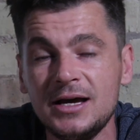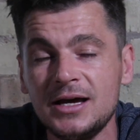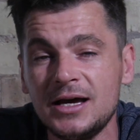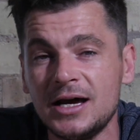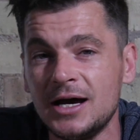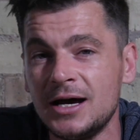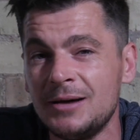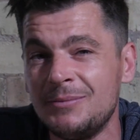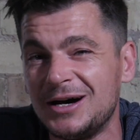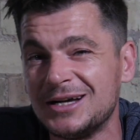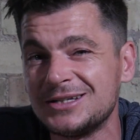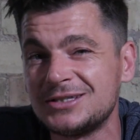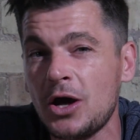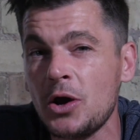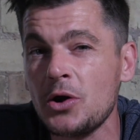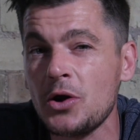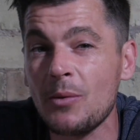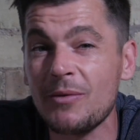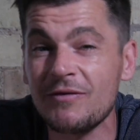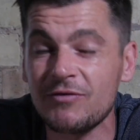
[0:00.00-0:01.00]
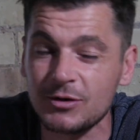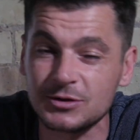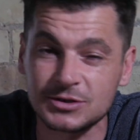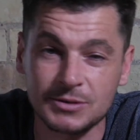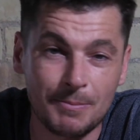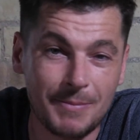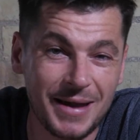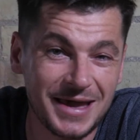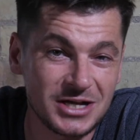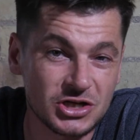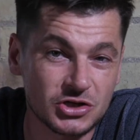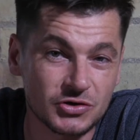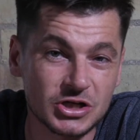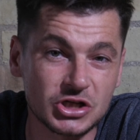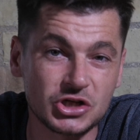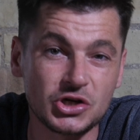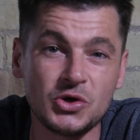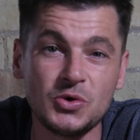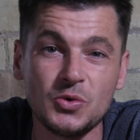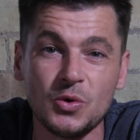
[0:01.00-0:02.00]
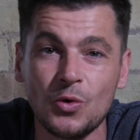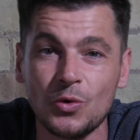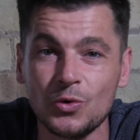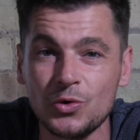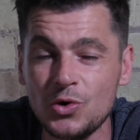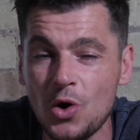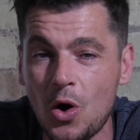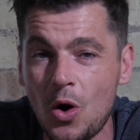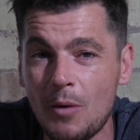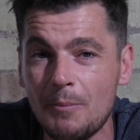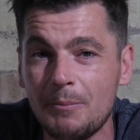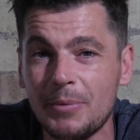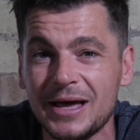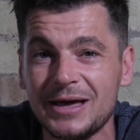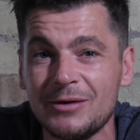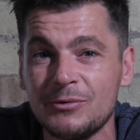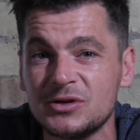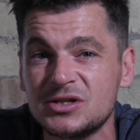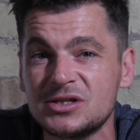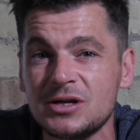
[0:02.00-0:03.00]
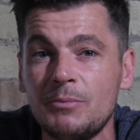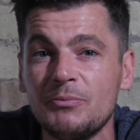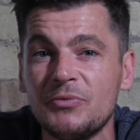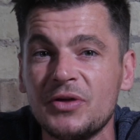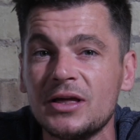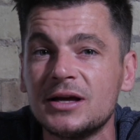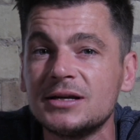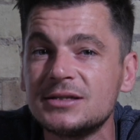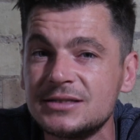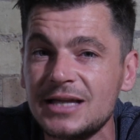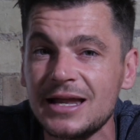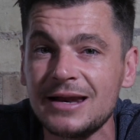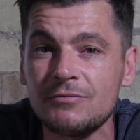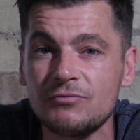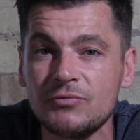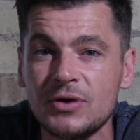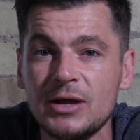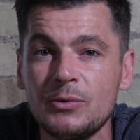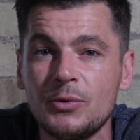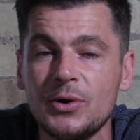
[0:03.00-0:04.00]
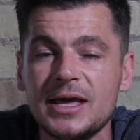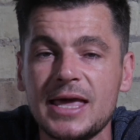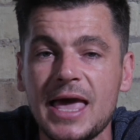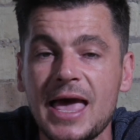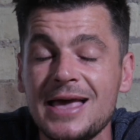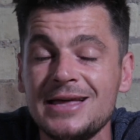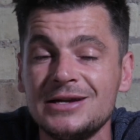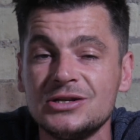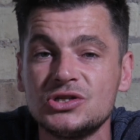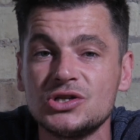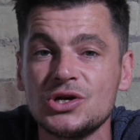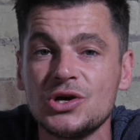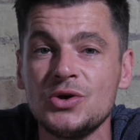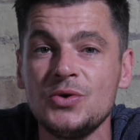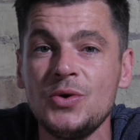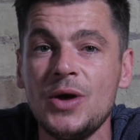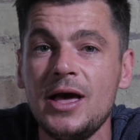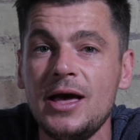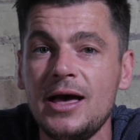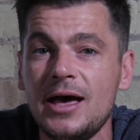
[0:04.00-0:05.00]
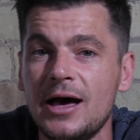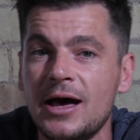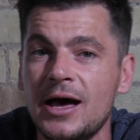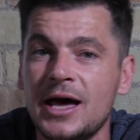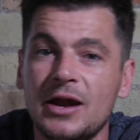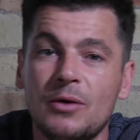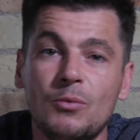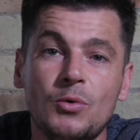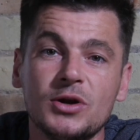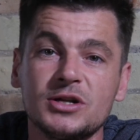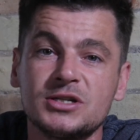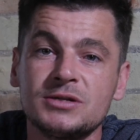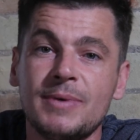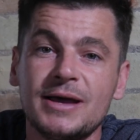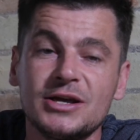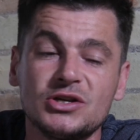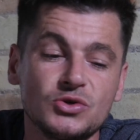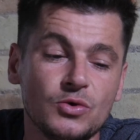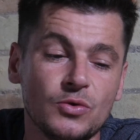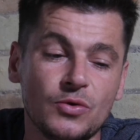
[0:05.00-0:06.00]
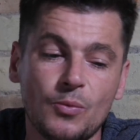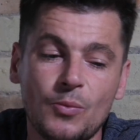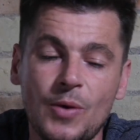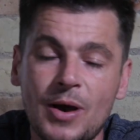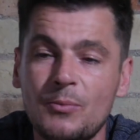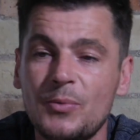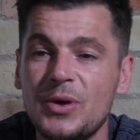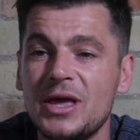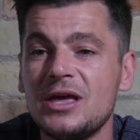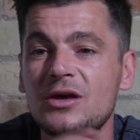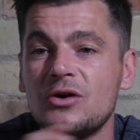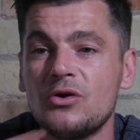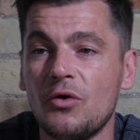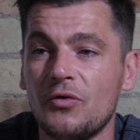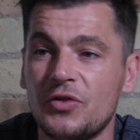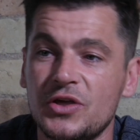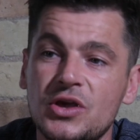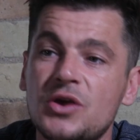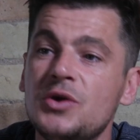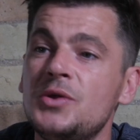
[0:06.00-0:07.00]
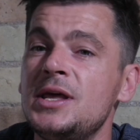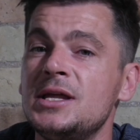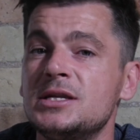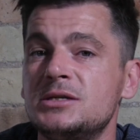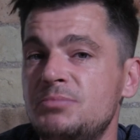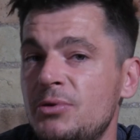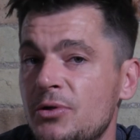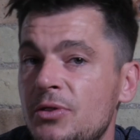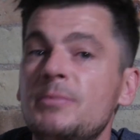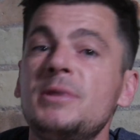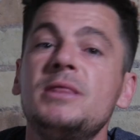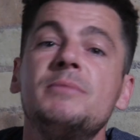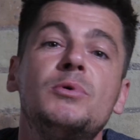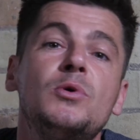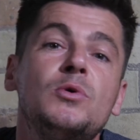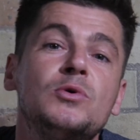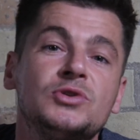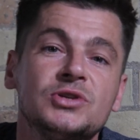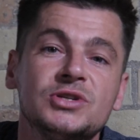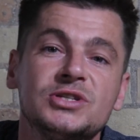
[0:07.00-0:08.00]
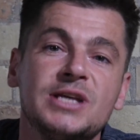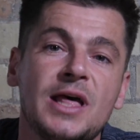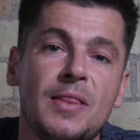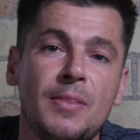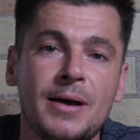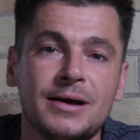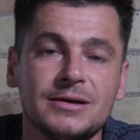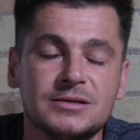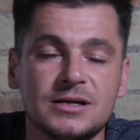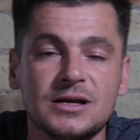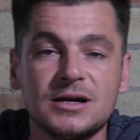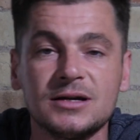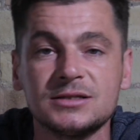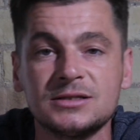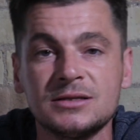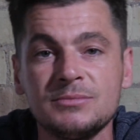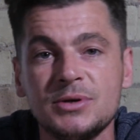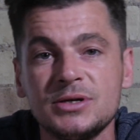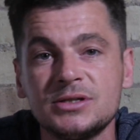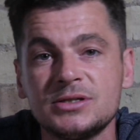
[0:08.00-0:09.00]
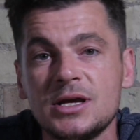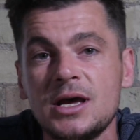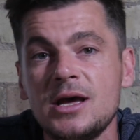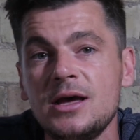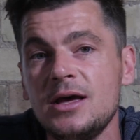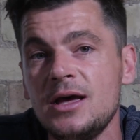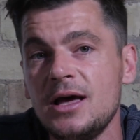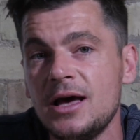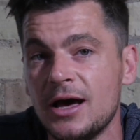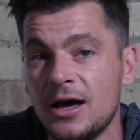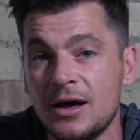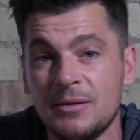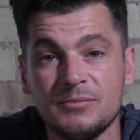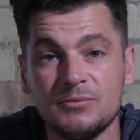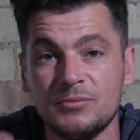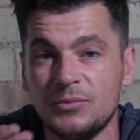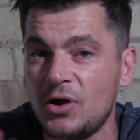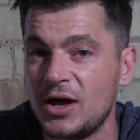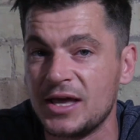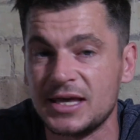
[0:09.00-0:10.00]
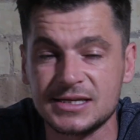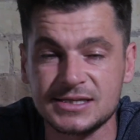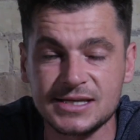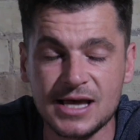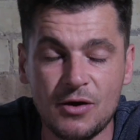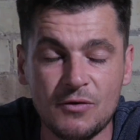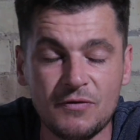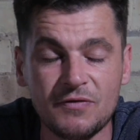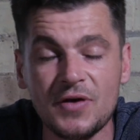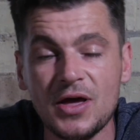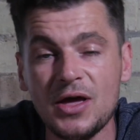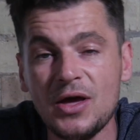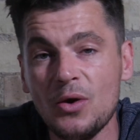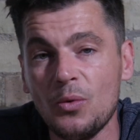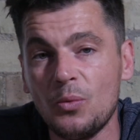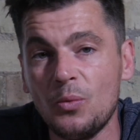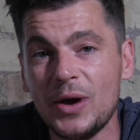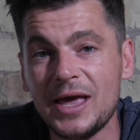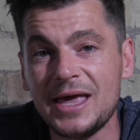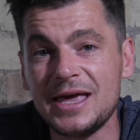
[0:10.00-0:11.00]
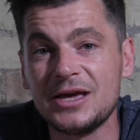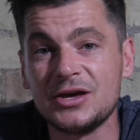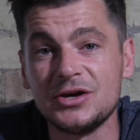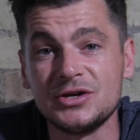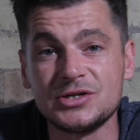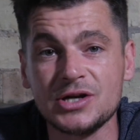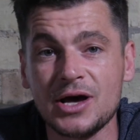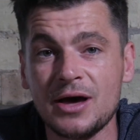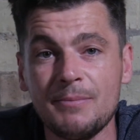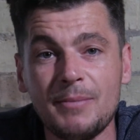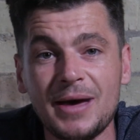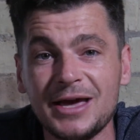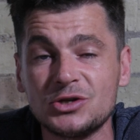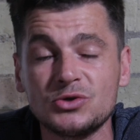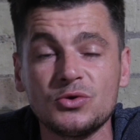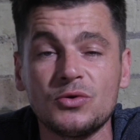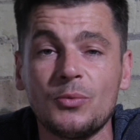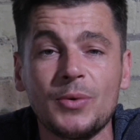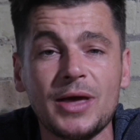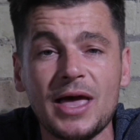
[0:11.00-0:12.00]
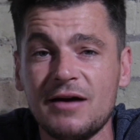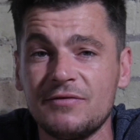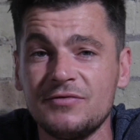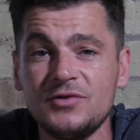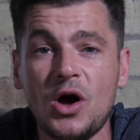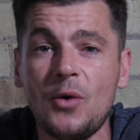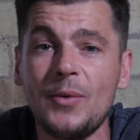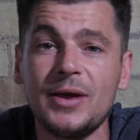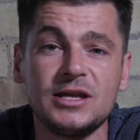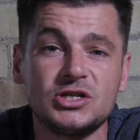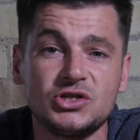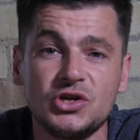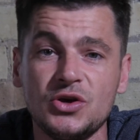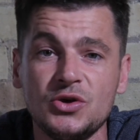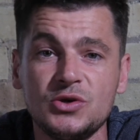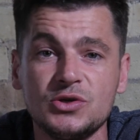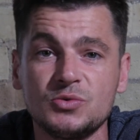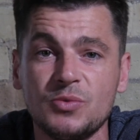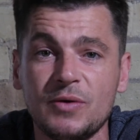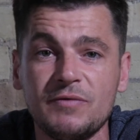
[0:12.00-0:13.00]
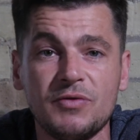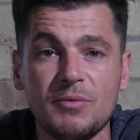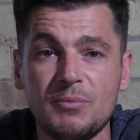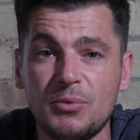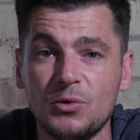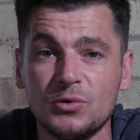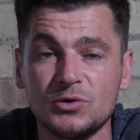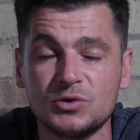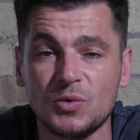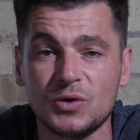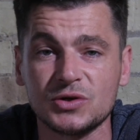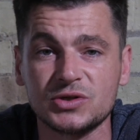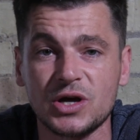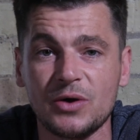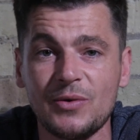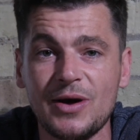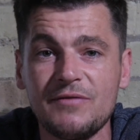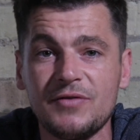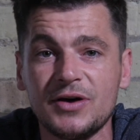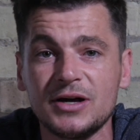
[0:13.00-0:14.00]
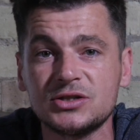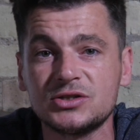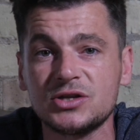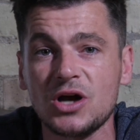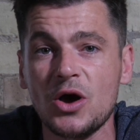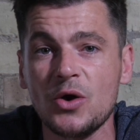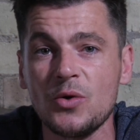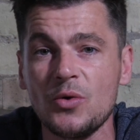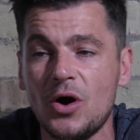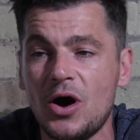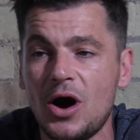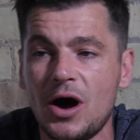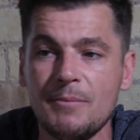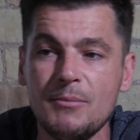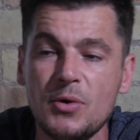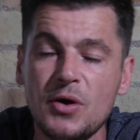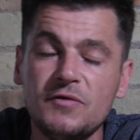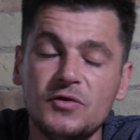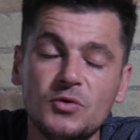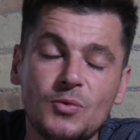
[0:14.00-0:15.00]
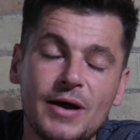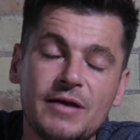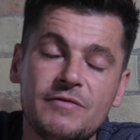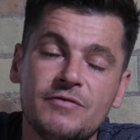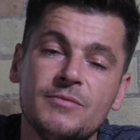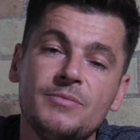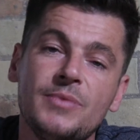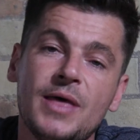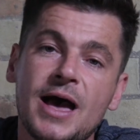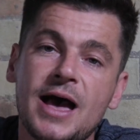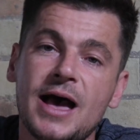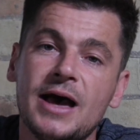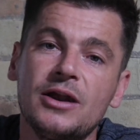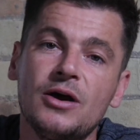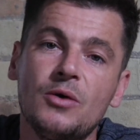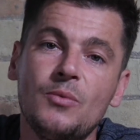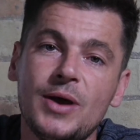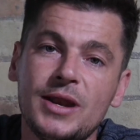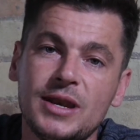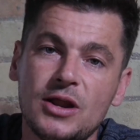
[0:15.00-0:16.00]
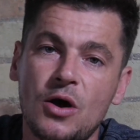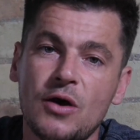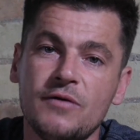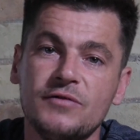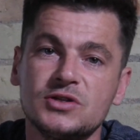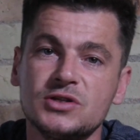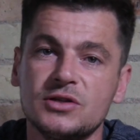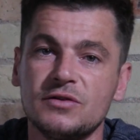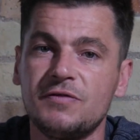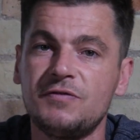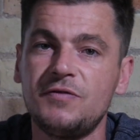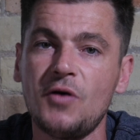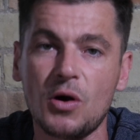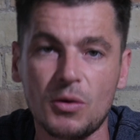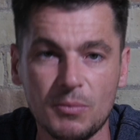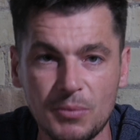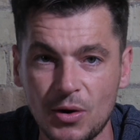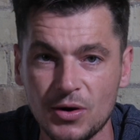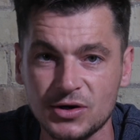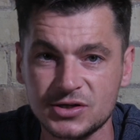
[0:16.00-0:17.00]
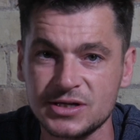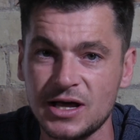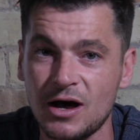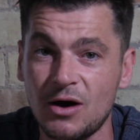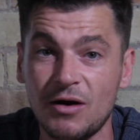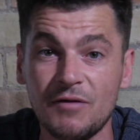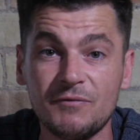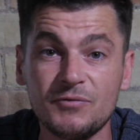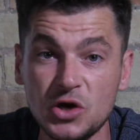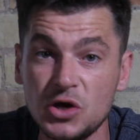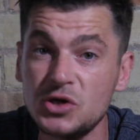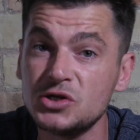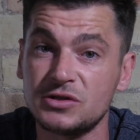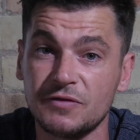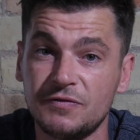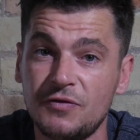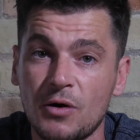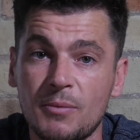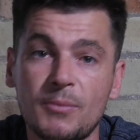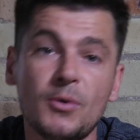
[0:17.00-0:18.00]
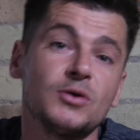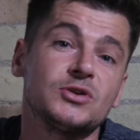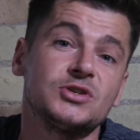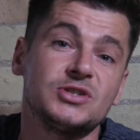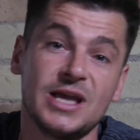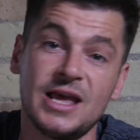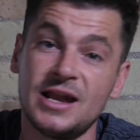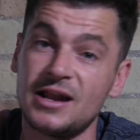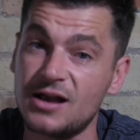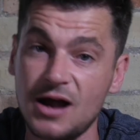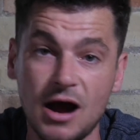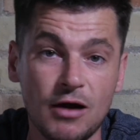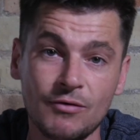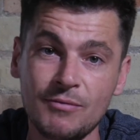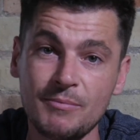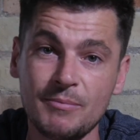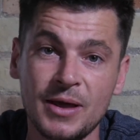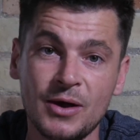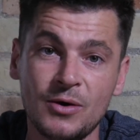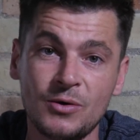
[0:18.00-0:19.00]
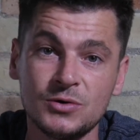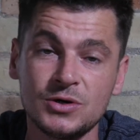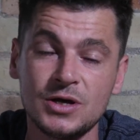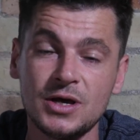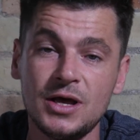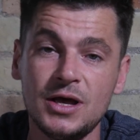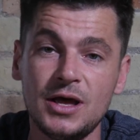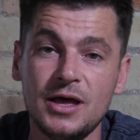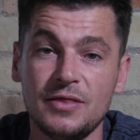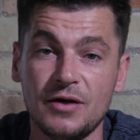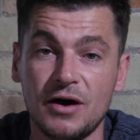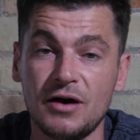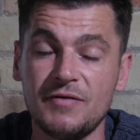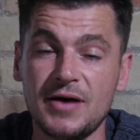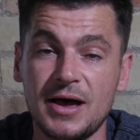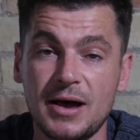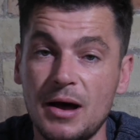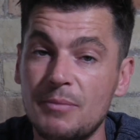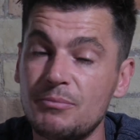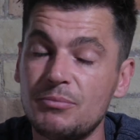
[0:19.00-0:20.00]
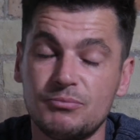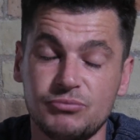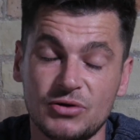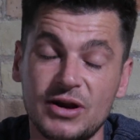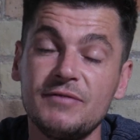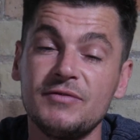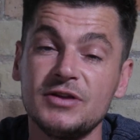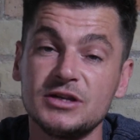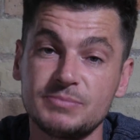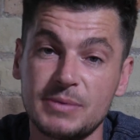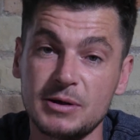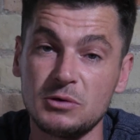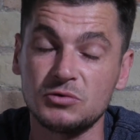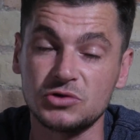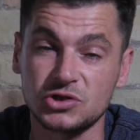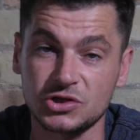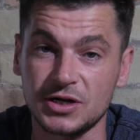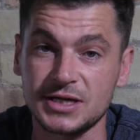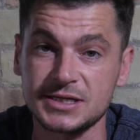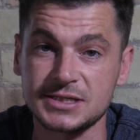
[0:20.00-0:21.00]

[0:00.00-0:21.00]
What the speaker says: I don't know whether it was a major issue or not, but it was something I didn't really want to get into, and I wanted to make sure that when we got the units, put them in the boards and sent them out to the customers, like yourself, we could make sure that we have no issues with the boards whatsoever. So I moved away from that and I went over to the Fockbox. Now I've used the Fockbox in a current build that I've had, a previous build shall I